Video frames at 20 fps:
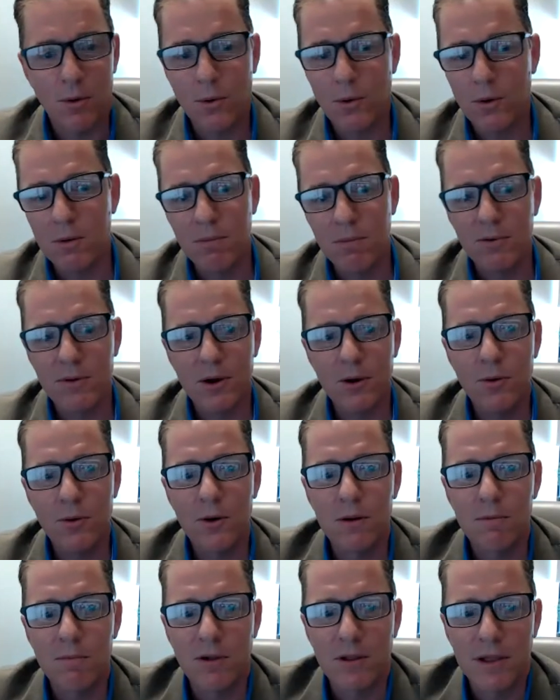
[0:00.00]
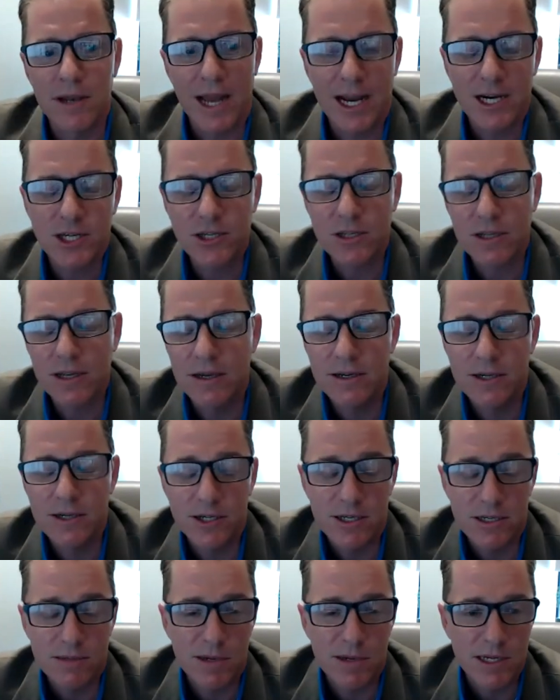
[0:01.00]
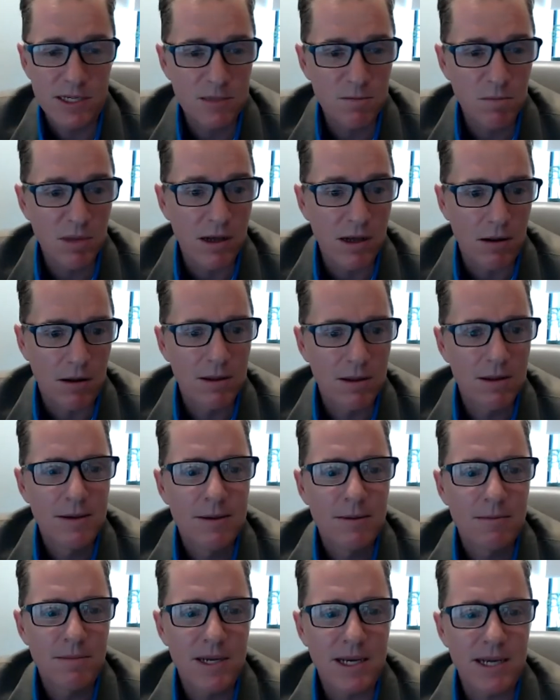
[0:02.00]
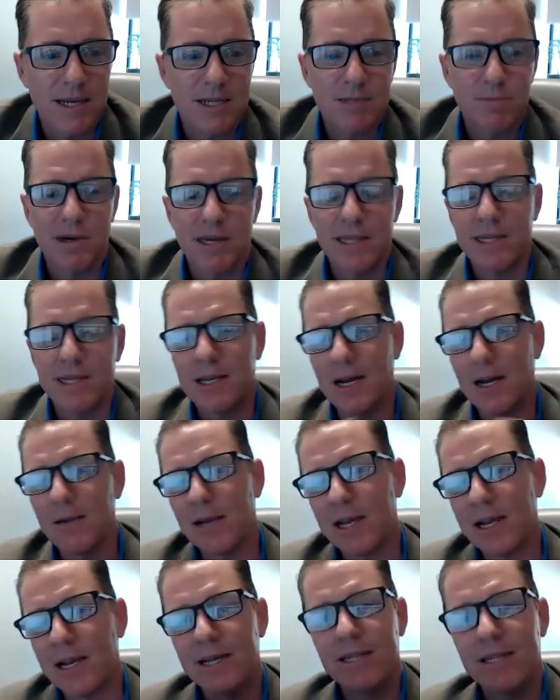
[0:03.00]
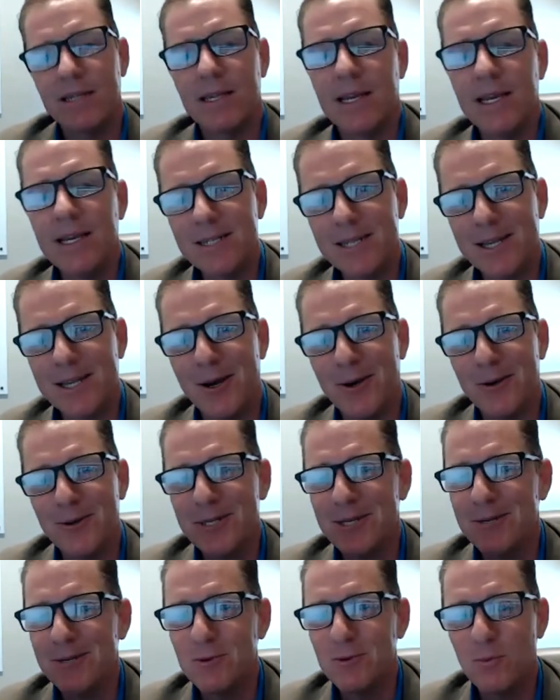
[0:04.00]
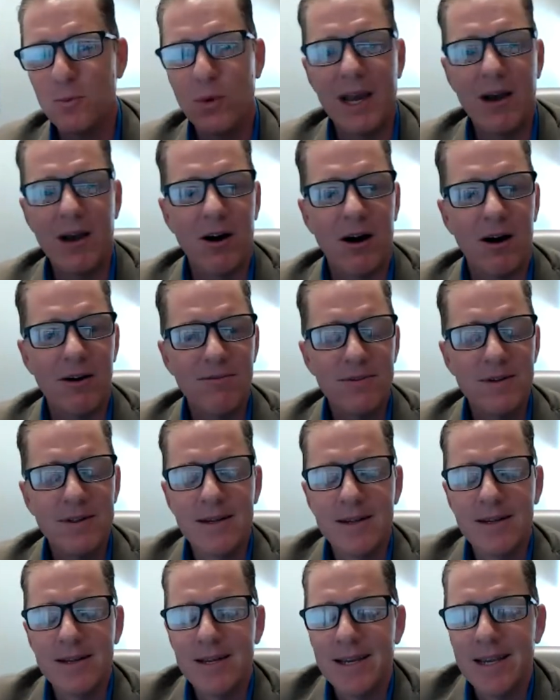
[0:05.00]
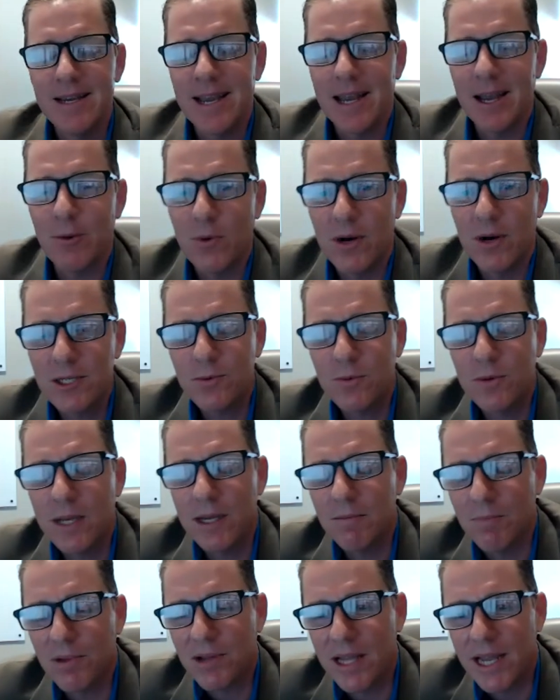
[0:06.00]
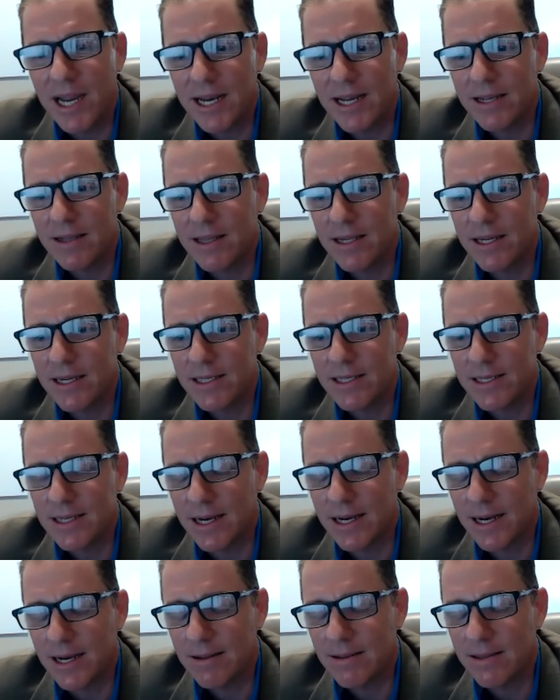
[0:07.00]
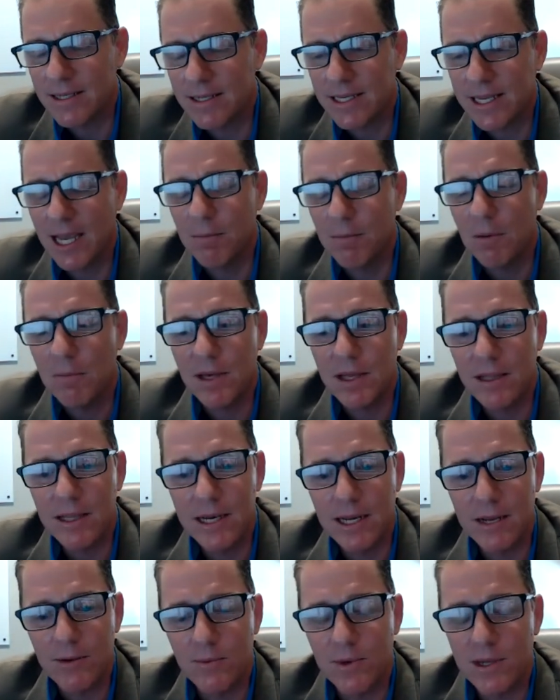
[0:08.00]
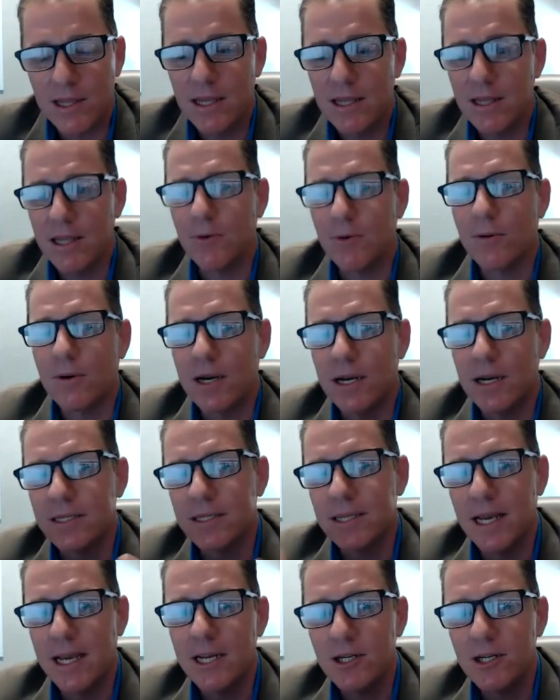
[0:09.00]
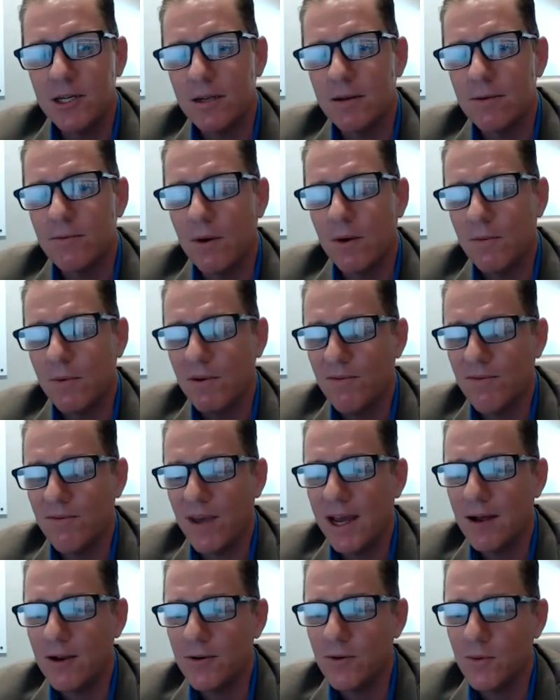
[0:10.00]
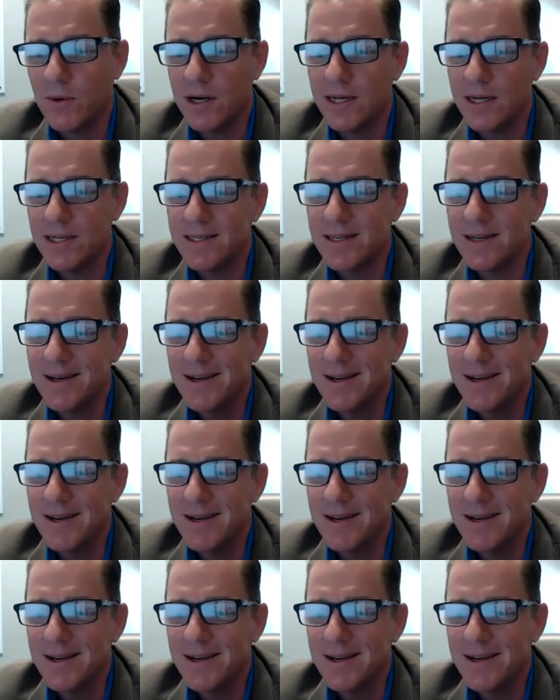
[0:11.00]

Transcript: horrible reportable, and actually it had just been a spill, because by the time it got to the East Coast, it was way off. And once we implanted this capability within the organization, what we found was